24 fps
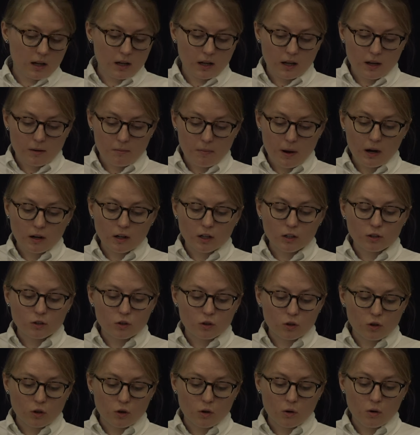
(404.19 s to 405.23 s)
comparing
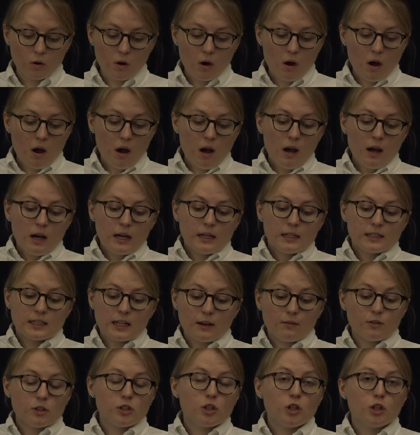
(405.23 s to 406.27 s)
to
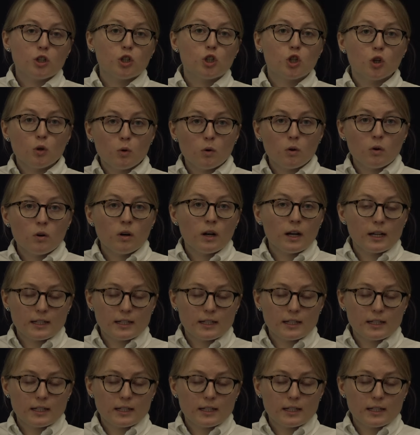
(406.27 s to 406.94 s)
72